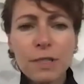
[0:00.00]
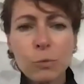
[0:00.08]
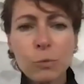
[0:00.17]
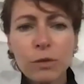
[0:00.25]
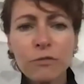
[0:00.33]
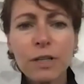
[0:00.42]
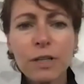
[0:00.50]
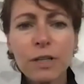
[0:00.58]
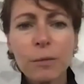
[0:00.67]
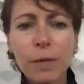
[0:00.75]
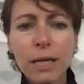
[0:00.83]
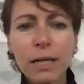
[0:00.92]
that we
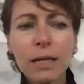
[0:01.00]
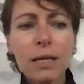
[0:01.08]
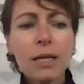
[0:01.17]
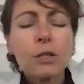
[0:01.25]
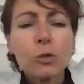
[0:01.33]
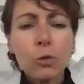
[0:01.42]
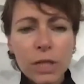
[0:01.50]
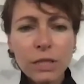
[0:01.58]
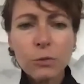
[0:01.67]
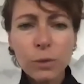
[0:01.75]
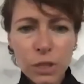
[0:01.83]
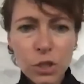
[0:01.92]
film in, talking
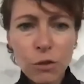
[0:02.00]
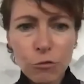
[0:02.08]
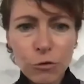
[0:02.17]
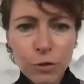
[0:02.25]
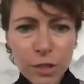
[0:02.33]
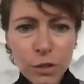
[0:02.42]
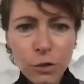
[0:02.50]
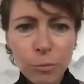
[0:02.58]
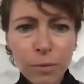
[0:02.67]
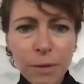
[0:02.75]
to each other on Zoom.